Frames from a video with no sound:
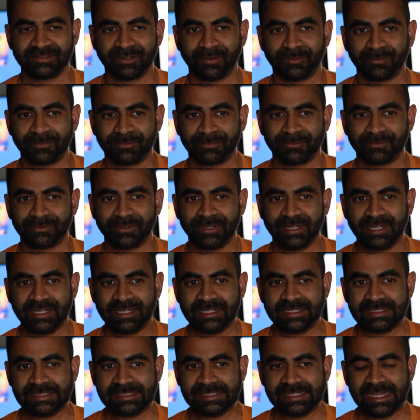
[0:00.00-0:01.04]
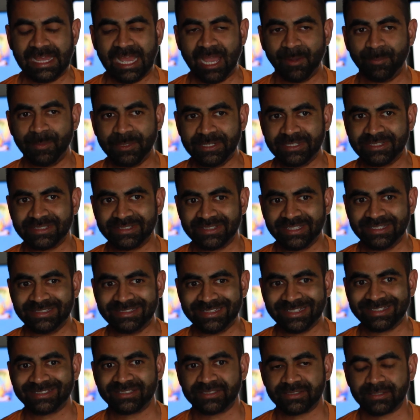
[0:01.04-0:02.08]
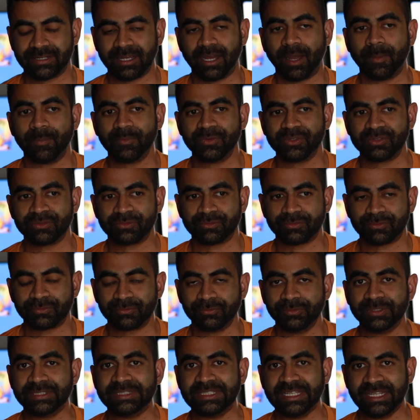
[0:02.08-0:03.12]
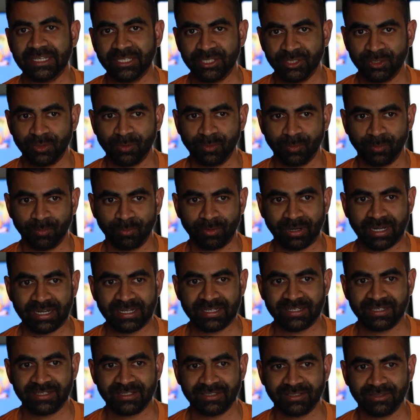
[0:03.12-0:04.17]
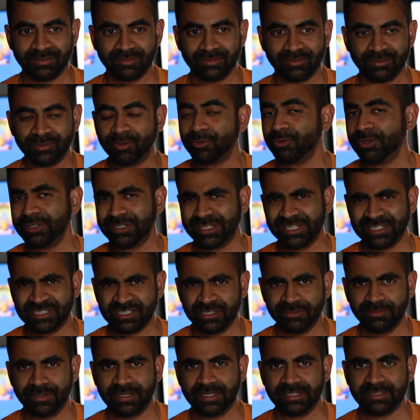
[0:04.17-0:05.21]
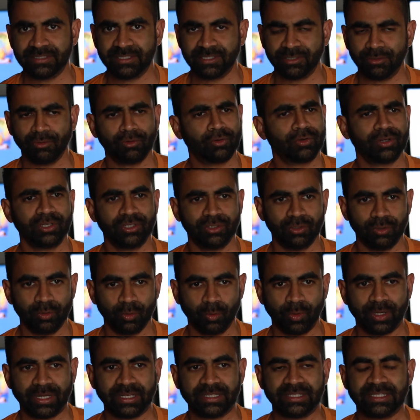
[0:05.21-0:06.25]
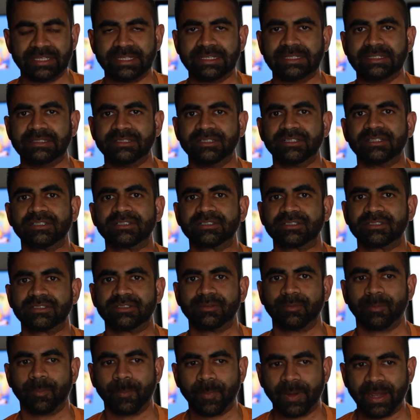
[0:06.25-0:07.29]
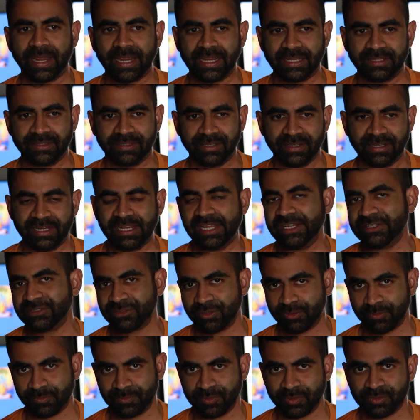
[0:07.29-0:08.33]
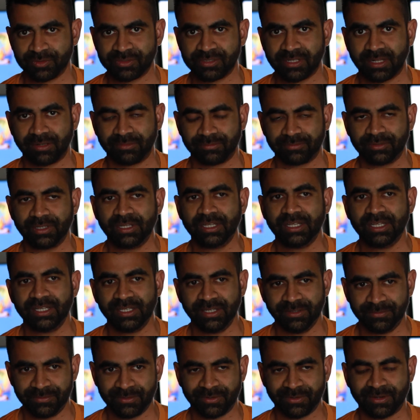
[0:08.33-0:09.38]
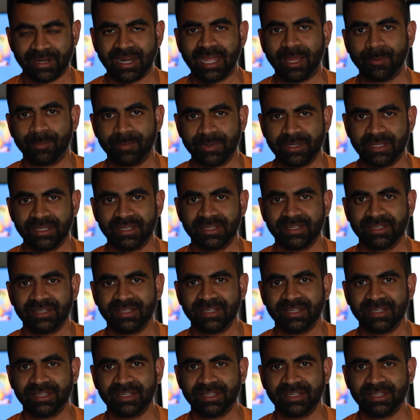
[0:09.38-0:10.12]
of happiness that just comes within you, right? You don't need to achieve anything. You don't need to do anything. Just by the nature of yourself, if you're happy,